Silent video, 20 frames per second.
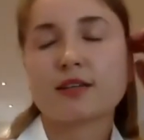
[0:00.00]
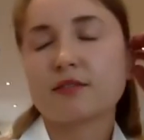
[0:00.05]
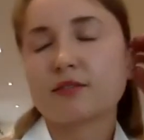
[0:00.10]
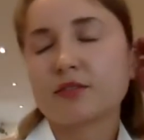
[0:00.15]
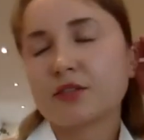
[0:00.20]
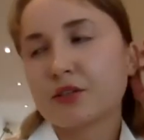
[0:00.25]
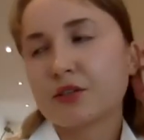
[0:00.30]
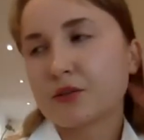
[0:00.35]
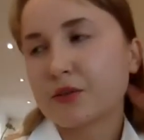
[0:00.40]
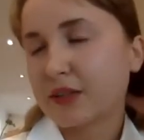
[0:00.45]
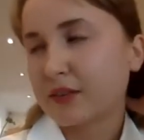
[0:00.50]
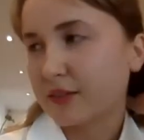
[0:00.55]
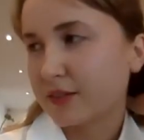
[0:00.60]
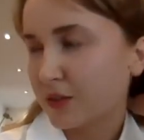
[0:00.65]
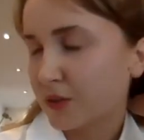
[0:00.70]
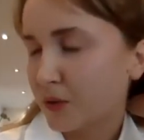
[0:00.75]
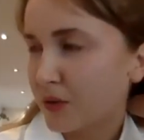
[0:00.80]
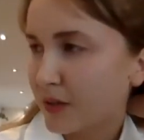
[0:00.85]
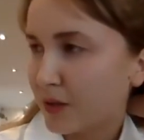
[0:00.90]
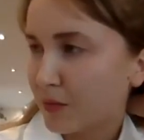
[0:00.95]
you read the
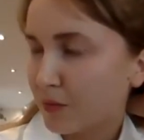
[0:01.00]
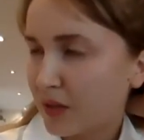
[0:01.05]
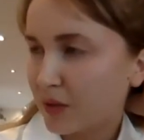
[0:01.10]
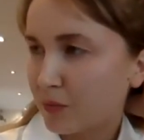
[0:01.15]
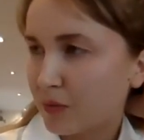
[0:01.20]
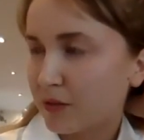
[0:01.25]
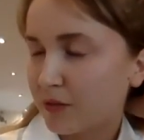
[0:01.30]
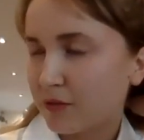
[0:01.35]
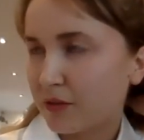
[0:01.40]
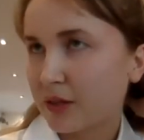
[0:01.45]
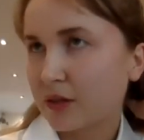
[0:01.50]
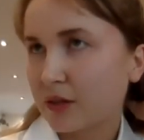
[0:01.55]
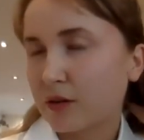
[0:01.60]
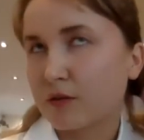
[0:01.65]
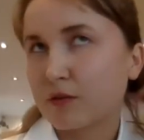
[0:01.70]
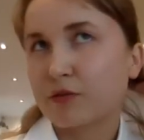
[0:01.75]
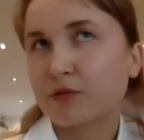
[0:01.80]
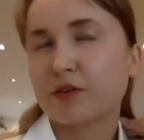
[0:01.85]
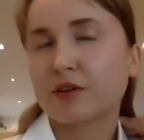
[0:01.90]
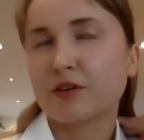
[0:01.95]
story made me think
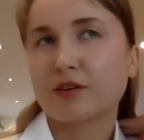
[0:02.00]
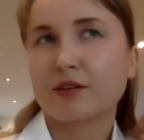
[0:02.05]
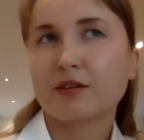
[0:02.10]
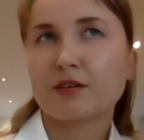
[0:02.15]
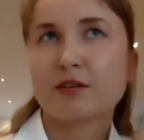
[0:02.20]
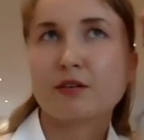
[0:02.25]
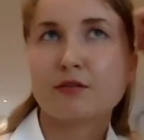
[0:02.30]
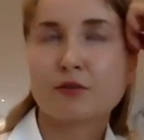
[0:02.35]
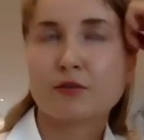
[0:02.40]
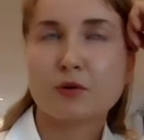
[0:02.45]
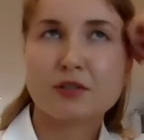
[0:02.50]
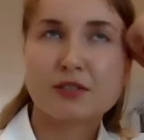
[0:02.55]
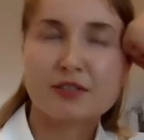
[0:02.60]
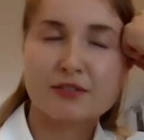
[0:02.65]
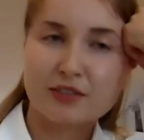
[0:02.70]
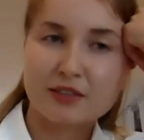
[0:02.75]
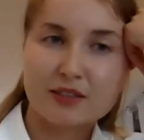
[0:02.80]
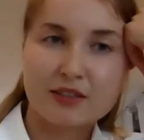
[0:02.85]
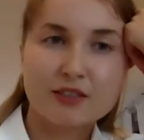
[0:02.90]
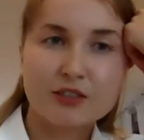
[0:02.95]
of course,
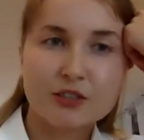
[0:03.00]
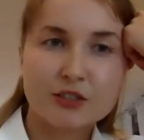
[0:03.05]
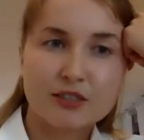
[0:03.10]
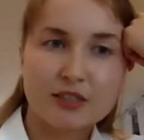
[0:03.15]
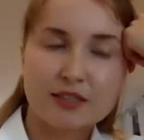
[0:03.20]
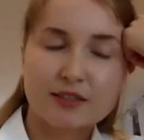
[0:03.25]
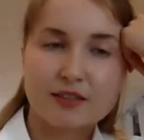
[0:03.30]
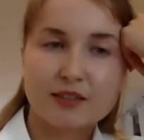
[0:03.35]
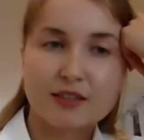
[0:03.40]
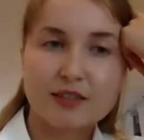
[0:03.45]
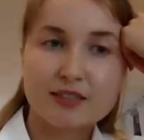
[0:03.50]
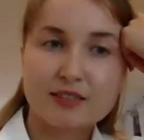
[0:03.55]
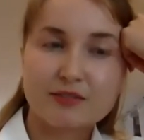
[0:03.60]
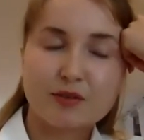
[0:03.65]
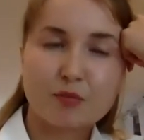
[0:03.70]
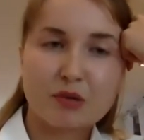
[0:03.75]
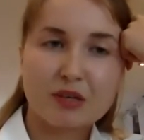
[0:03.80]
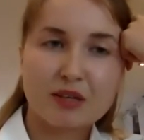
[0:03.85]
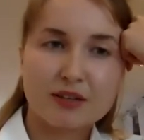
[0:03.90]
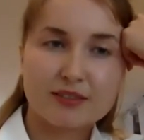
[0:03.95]
that internet is the
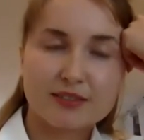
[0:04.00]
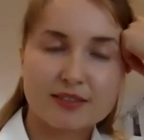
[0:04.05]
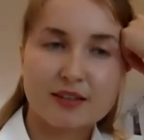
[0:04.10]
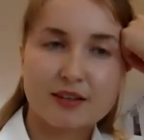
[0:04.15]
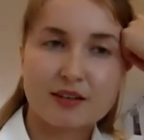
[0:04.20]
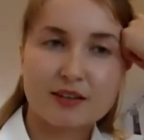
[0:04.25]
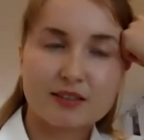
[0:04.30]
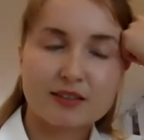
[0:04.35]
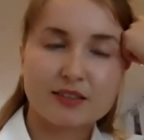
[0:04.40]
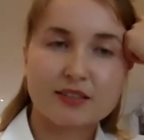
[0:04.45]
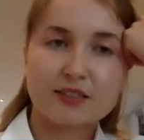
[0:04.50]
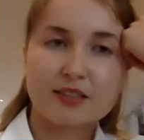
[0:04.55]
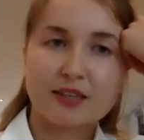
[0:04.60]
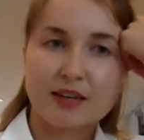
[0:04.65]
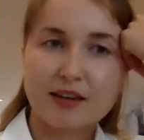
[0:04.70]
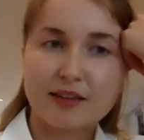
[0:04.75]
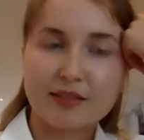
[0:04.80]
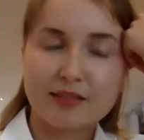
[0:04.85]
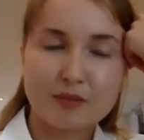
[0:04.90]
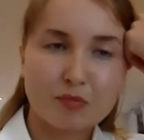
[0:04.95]
biggest garden
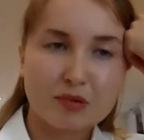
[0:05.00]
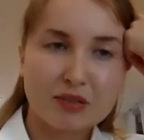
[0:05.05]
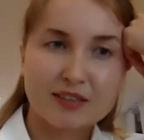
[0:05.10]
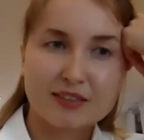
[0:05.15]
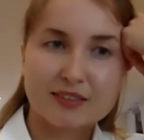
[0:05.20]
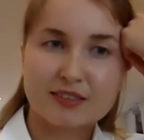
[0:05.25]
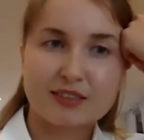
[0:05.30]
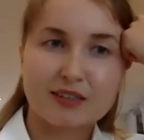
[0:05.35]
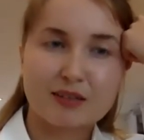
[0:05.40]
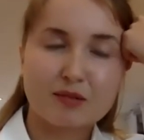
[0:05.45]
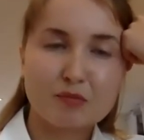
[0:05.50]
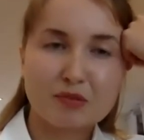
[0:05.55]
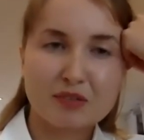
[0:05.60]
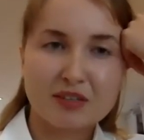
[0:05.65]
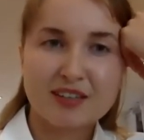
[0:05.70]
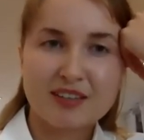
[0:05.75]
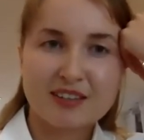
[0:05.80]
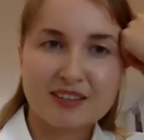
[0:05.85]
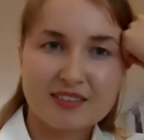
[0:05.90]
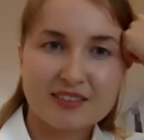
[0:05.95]
and the biggest dump
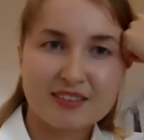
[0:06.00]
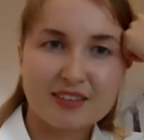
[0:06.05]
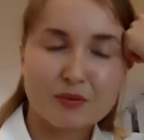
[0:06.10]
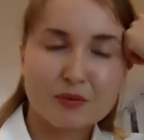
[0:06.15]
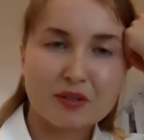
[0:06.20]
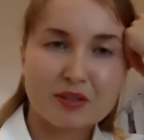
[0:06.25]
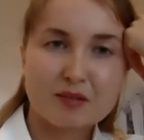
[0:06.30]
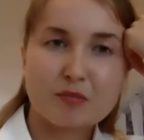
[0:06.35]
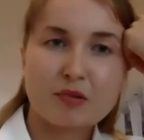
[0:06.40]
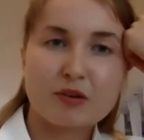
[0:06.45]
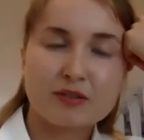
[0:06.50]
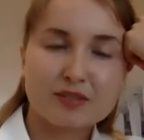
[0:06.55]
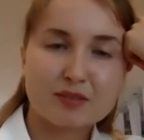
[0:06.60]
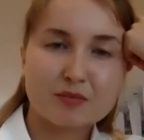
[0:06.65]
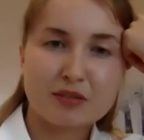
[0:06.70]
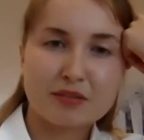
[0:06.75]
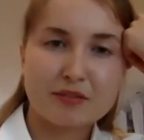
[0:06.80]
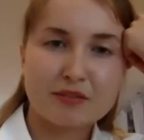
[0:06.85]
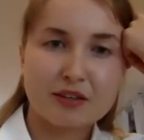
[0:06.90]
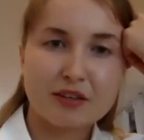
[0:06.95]
that we can
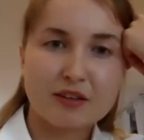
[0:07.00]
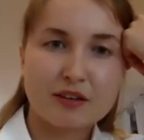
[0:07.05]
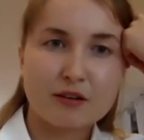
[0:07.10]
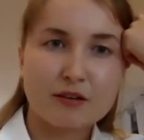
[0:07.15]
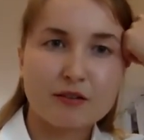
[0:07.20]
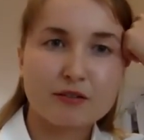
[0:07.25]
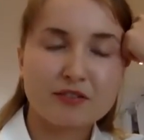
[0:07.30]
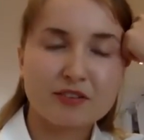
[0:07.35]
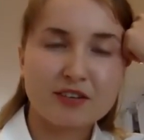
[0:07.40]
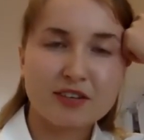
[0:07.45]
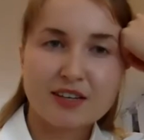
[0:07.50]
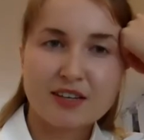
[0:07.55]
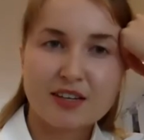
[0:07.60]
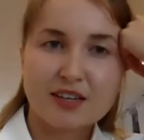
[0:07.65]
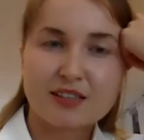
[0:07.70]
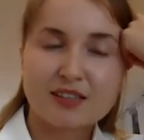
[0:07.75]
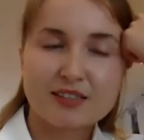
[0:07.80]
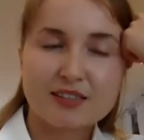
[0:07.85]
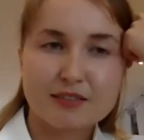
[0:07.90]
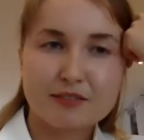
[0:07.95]
possibly think of.
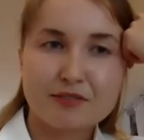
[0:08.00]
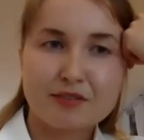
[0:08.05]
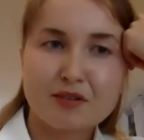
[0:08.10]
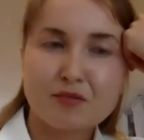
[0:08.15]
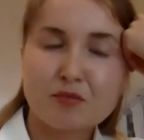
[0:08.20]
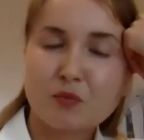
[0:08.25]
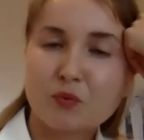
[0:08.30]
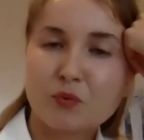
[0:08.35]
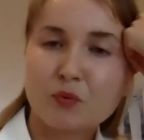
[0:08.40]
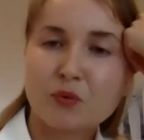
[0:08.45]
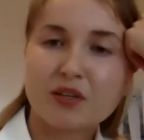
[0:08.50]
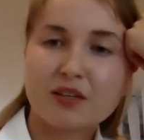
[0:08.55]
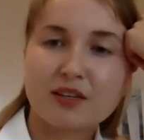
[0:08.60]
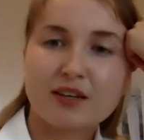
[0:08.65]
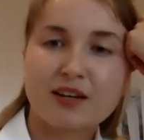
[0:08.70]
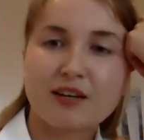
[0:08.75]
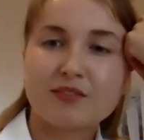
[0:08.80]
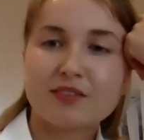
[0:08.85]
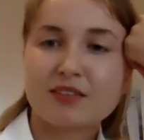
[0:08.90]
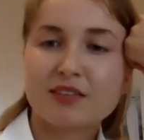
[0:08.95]
And it's a theme we
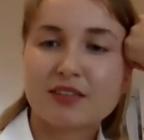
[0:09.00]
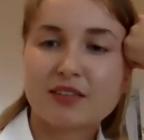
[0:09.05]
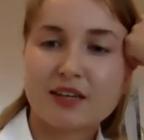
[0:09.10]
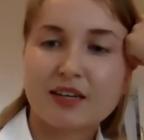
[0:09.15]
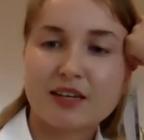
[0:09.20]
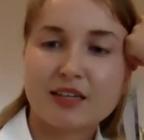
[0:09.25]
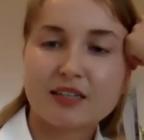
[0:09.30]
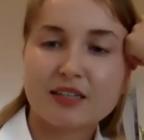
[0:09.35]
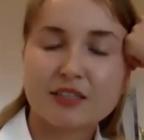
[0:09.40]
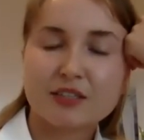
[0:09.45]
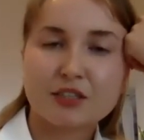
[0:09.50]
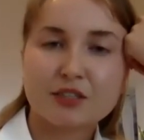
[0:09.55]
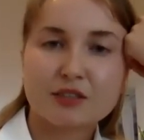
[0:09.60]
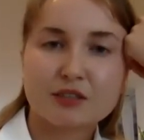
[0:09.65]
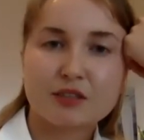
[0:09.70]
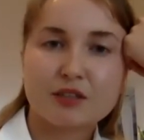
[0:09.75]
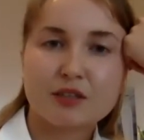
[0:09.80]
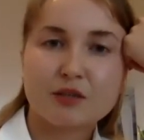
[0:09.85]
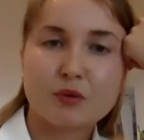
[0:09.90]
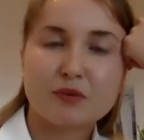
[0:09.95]
haven't engaged
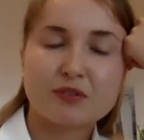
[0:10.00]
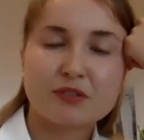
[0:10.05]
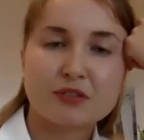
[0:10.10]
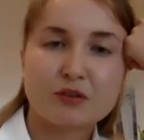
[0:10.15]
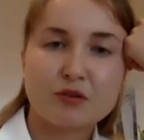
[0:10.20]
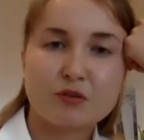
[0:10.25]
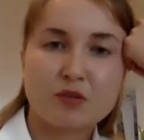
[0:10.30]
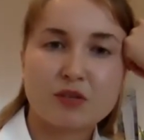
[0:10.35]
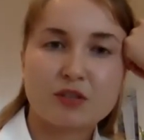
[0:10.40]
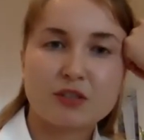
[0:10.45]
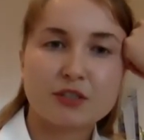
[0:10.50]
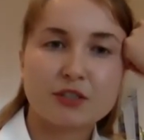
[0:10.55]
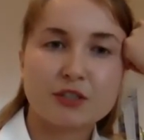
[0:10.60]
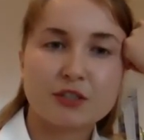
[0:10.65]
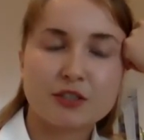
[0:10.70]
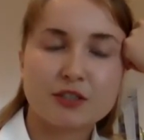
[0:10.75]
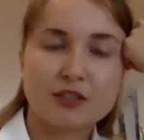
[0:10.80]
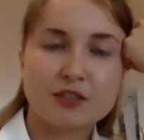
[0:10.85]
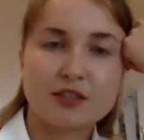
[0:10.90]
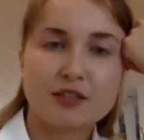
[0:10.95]
with so
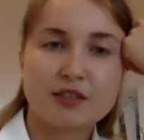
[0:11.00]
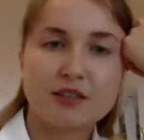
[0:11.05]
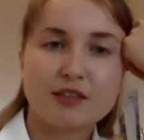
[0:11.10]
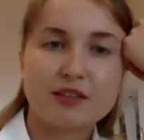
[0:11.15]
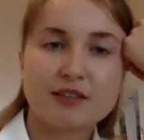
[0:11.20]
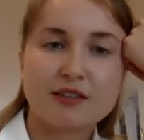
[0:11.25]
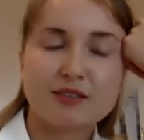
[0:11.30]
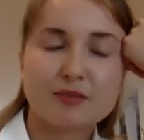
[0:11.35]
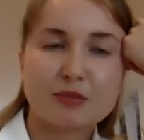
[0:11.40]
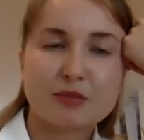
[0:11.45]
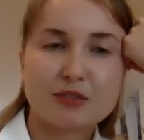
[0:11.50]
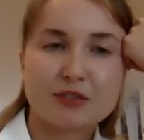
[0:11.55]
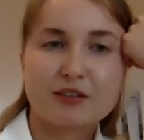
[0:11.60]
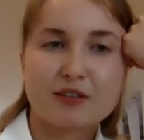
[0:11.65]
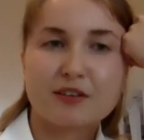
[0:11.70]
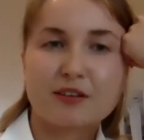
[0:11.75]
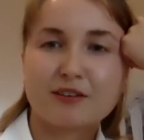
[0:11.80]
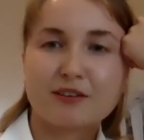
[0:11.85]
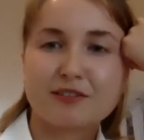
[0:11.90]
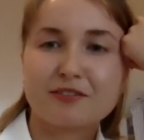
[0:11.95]
much in this
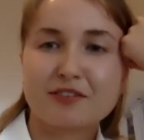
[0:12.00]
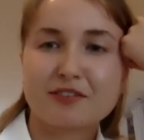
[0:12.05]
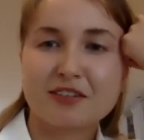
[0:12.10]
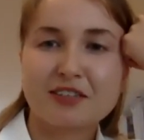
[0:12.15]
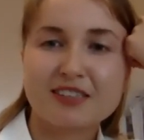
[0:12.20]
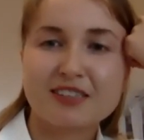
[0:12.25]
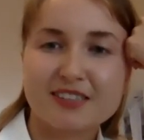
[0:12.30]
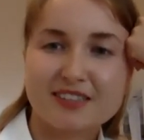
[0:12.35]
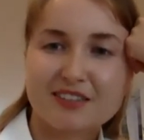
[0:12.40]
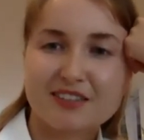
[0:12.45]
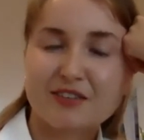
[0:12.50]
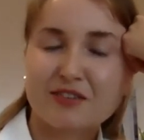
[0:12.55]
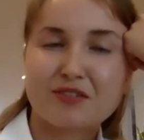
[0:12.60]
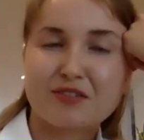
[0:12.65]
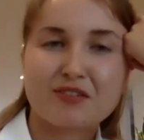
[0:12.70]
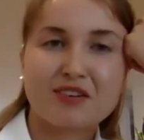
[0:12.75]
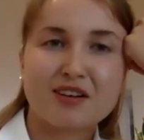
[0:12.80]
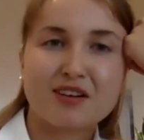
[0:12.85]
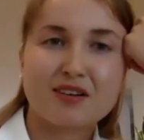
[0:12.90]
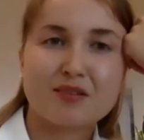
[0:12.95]
particular conference.
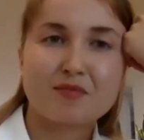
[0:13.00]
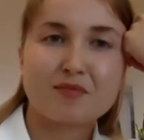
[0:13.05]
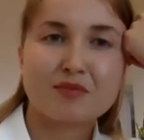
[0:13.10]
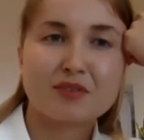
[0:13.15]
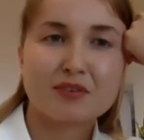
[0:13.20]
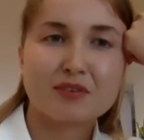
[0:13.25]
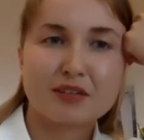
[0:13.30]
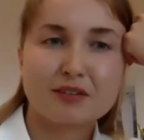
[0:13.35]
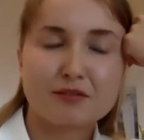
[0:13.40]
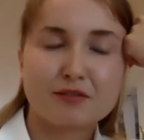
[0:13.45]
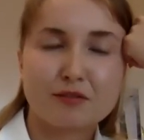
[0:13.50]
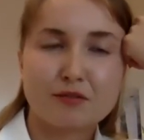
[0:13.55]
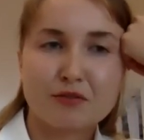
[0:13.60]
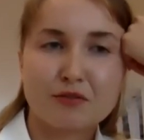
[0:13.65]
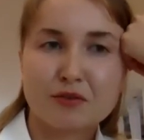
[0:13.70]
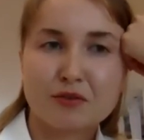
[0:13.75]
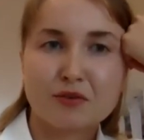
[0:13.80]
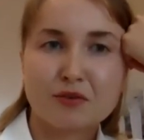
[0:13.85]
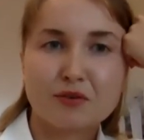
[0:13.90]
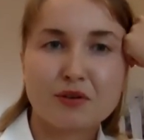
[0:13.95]
So I'm grateful
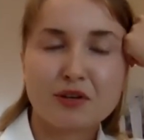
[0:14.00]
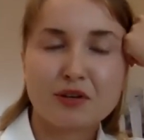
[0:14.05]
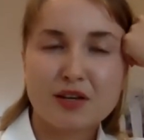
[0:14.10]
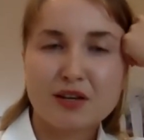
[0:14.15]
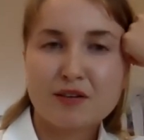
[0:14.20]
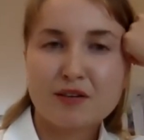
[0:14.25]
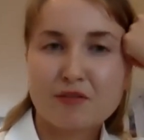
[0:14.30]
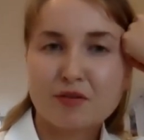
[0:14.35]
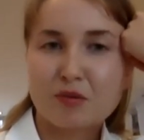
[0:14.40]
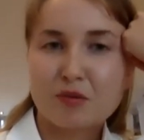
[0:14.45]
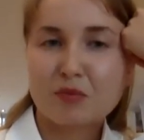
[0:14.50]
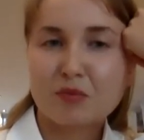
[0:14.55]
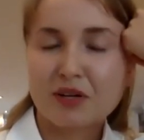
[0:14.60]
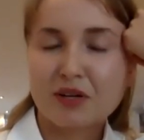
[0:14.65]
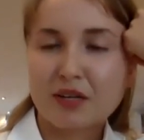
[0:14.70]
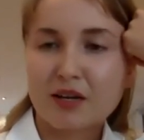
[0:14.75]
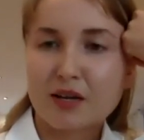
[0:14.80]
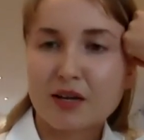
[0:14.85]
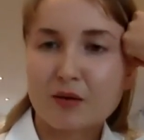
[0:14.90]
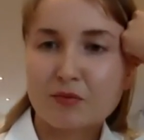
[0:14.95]
for you for
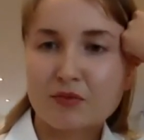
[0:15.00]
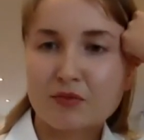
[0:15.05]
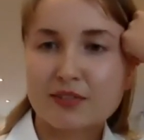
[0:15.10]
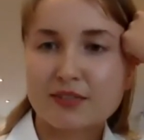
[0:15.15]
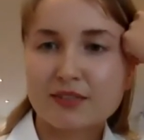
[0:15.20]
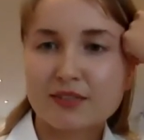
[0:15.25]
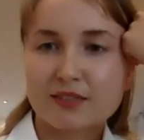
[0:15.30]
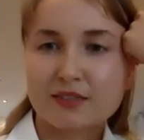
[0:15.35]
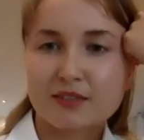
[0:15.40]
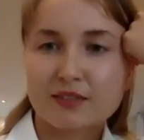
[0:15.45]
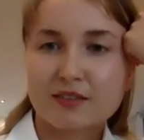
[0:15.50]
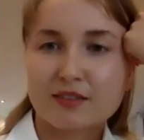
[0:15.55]
bringing up this